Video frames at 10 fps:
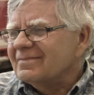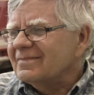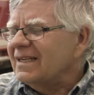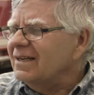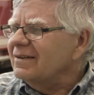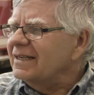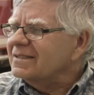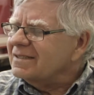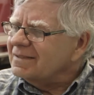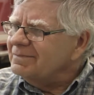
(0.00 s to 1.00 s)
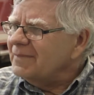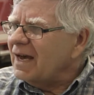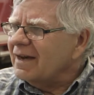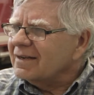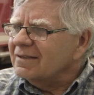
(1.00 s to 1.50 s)
No, it's,
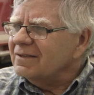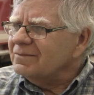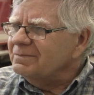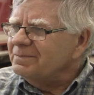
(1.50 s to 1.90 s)
I don't know.